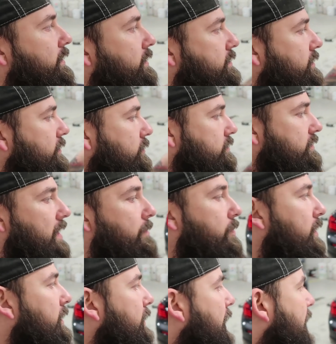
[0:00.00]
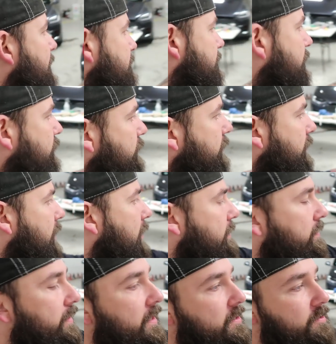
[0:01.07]
We did a single step exterior
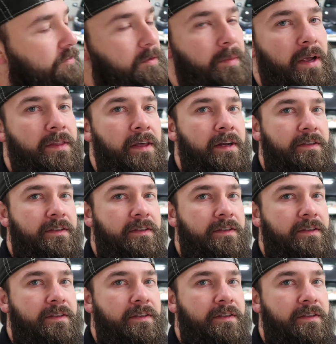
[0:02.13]
on each of them and